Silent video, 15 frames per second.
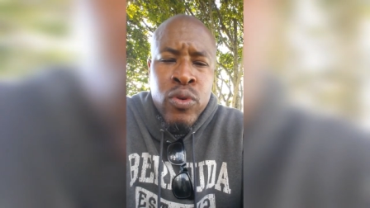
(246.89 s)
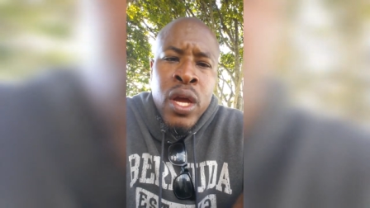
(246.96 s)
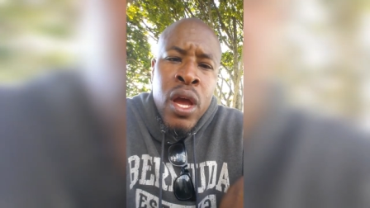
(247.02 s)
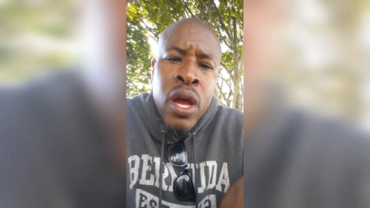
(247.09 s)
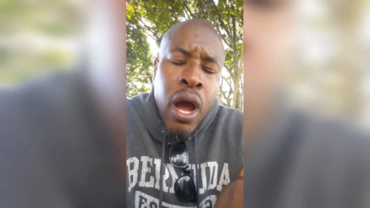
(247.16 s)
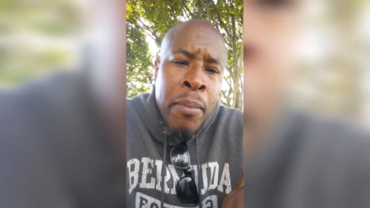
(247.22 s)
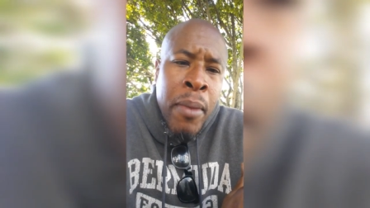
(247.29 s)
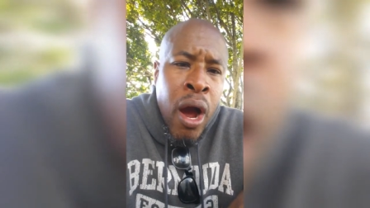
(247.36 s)

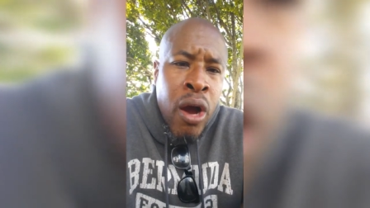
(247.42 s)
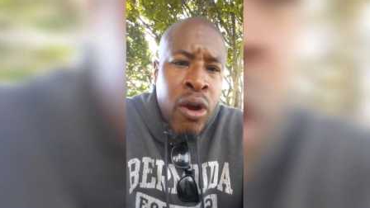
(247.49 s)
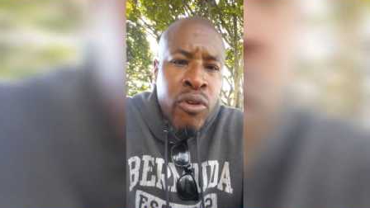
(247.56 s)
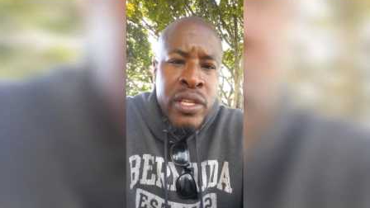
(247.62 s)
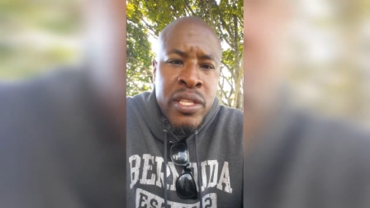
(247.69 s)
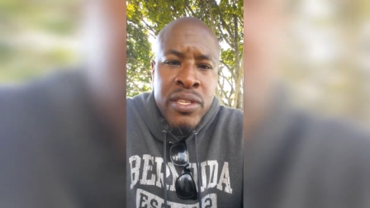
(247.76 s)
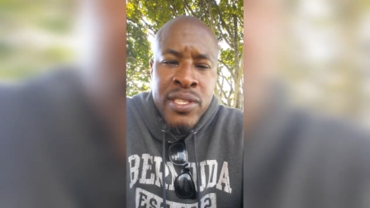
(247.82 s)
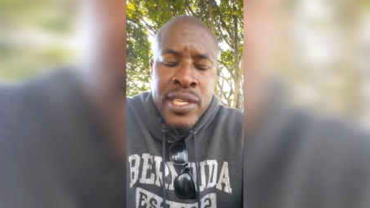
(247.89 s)
I'm hungry to
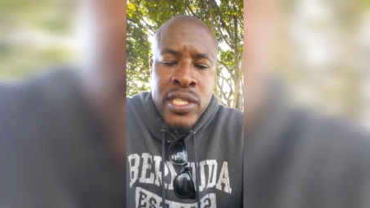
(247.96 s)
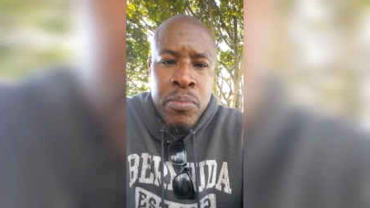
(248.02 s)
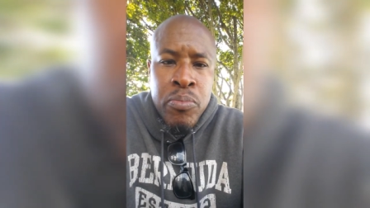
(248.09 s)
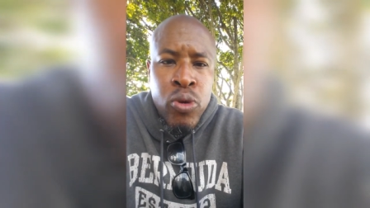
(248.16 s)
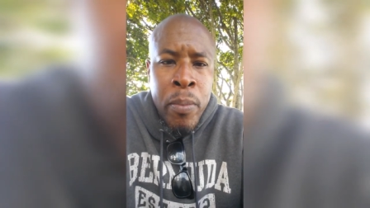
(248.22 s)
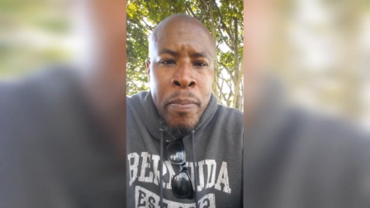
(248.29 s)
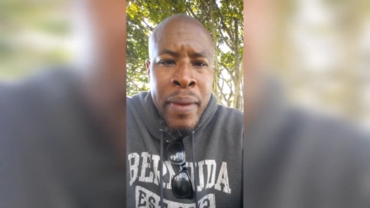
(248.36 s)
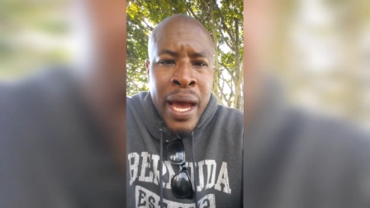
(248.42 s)
see some more
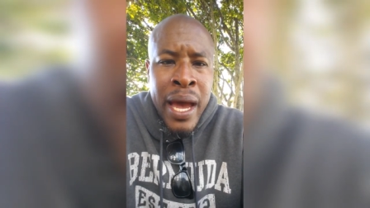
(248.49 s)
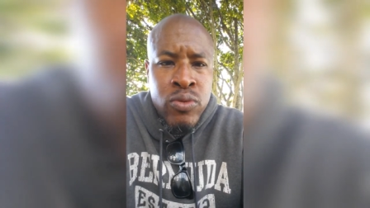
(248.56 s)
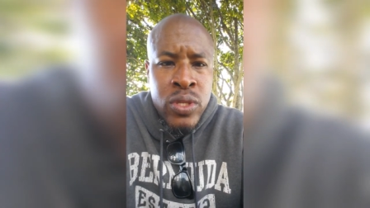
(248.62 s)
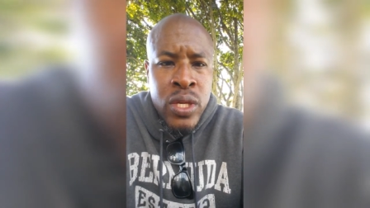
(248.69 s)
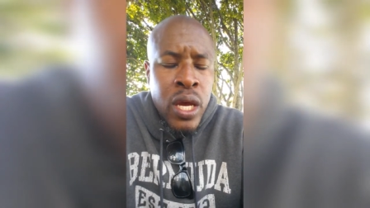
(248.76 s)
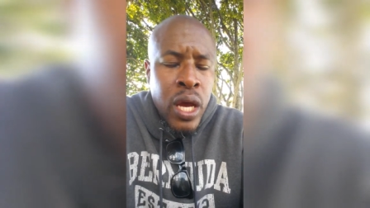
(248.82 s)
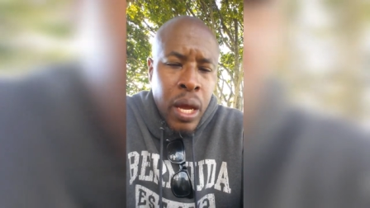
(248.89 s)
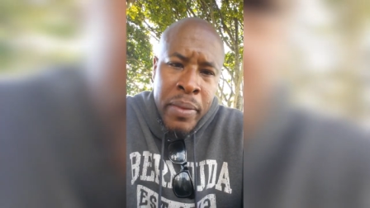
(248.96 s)
battles.
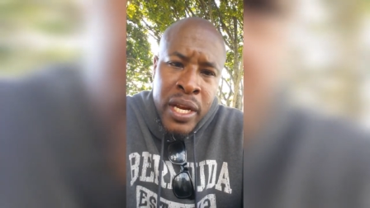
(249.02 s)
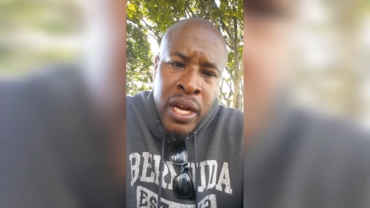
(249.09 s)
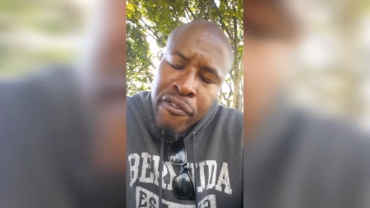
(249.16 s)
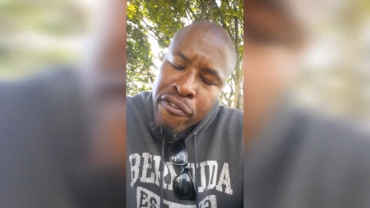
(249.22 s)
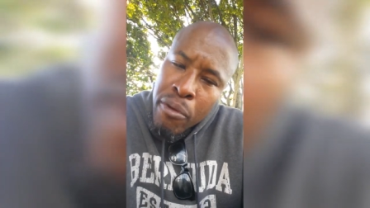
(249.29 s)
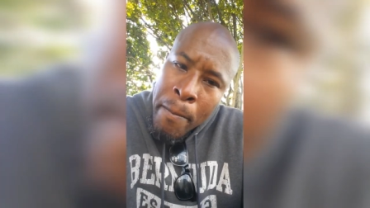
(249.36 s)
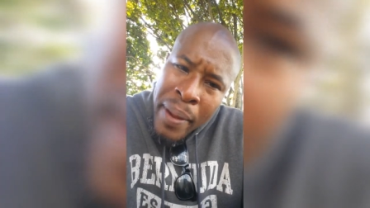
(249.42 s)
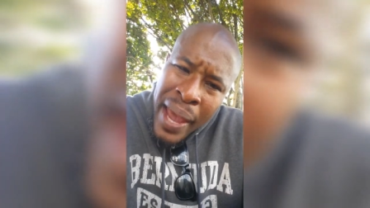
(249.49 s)
I'm in there for
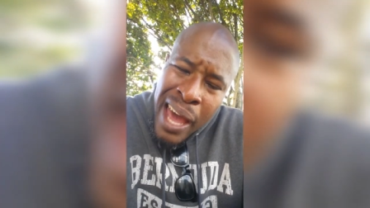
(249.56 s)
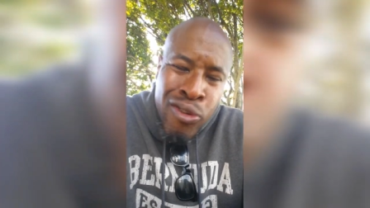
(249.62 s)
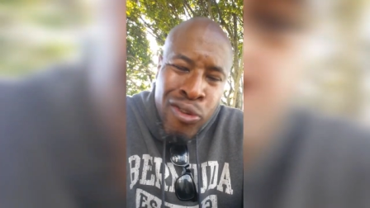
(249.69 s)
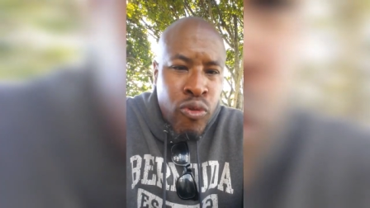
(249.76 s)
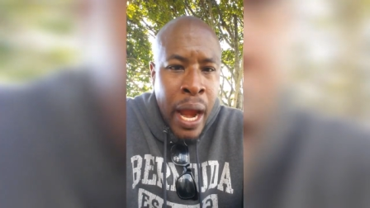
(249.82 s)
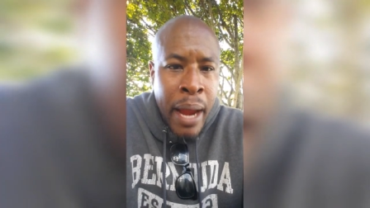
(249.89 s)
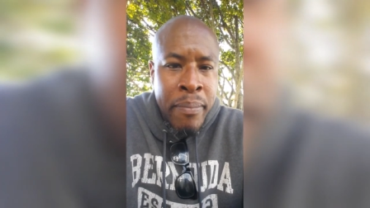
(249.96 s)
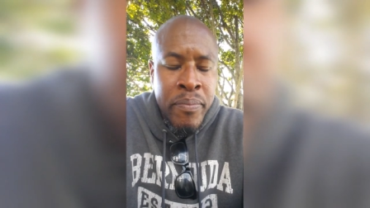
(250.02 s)
battle rap.